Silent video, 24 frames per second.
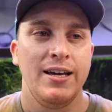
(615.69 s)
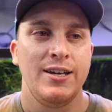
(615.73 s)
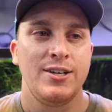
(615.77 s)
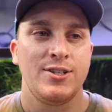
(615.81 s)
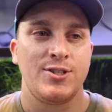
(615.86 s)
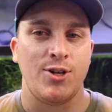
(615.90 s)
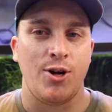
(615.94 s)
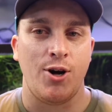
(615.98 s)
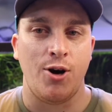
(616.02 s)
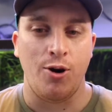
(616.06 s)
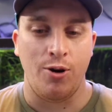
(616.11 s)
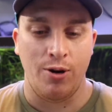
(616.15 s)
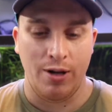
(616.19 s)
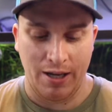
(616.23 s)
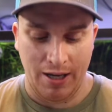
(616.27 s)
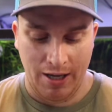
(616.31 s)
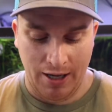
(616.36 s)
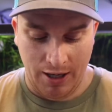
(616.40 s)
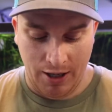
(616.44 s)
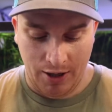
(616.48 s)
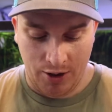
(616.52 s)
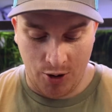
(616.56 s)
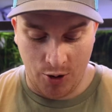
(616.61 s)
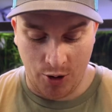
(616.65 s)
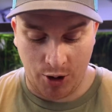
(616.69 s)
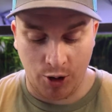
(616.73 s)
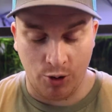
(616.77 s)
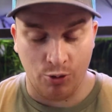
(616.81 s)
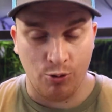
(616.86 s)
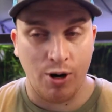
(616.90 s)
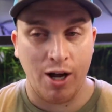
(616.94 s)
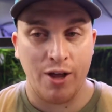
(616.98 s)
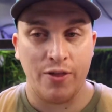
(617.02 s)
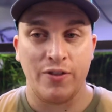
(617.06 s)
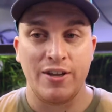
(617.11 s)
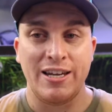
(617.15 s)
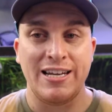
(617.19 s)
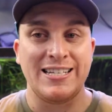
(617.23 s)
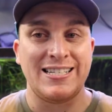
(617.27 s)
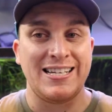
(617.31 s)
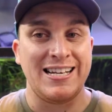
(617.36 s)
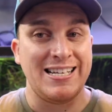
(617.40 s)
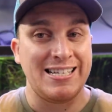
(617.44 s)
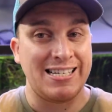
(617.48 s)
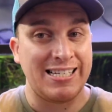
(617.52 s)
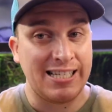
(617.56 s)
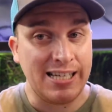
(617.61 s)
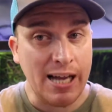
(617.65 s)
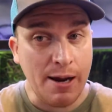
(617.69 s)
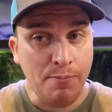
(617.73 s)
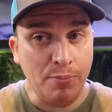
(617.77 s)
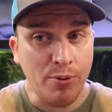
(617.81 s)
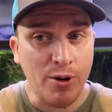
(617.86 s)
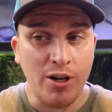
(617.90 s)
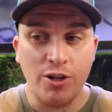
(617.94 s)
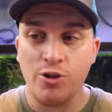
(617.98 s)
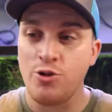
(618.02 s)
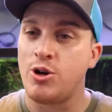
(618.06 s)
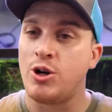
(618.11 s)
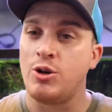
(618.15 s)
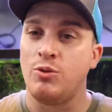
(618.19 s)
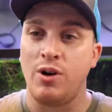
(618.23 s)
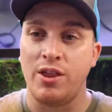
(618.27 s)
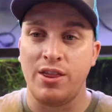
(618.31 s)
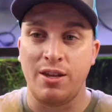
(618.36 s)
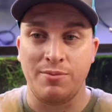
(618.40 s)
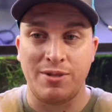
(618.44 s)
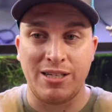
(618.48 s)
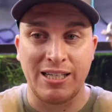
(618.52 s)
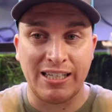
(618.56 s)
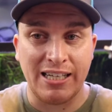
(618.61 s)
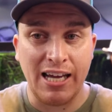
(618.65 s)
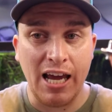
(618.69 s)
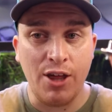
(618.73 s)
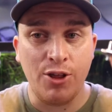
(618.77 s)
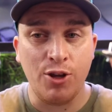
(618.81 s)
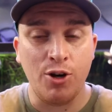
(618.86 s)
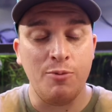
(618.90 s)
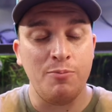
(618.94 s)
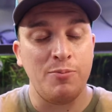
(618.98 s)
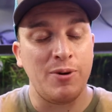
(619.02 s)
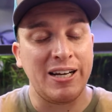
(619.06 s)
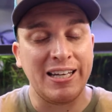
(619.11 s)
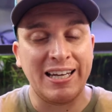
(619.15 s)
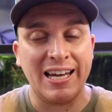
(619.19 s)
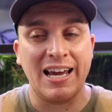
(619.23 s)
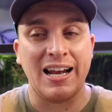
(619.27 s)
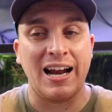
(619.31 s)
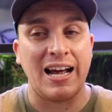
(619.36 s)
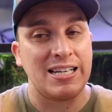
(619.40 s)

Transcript: So you can run these separate, you can run them together, but again,